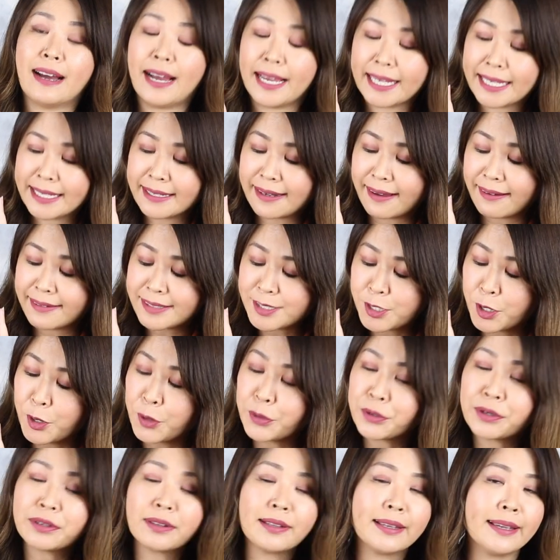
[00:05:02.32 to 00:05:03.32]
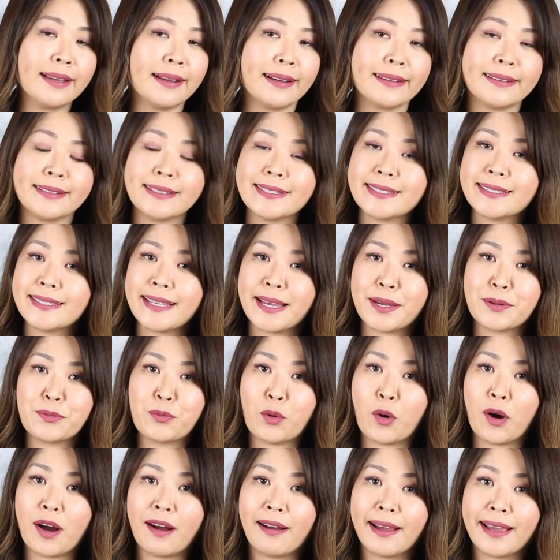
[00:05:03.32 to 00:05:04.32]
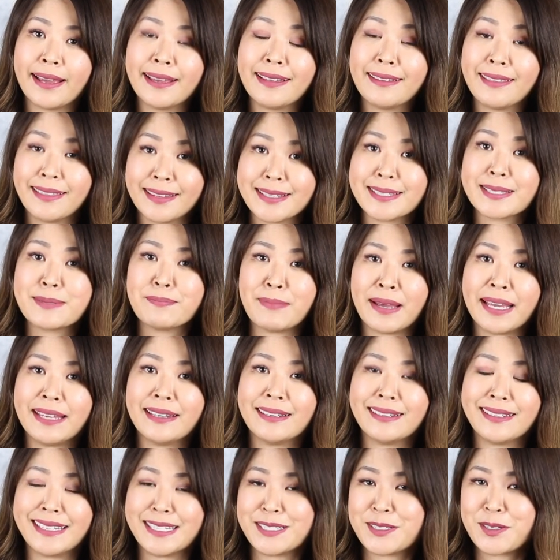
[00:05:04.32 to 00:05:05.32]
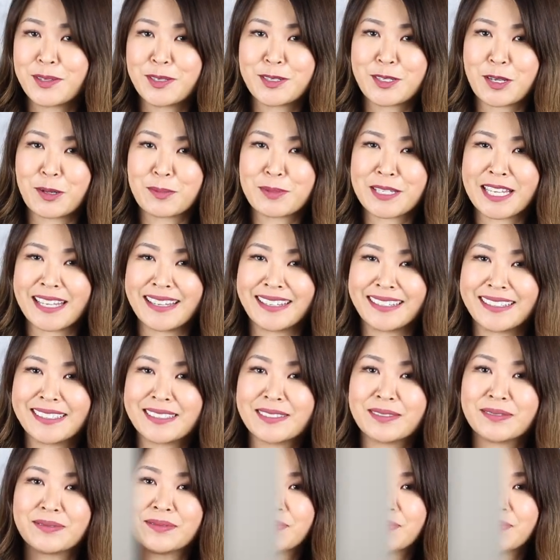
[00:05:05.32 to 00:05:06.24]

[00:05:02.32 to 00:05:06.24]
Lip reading: I can totally understand why this made it into the top 10.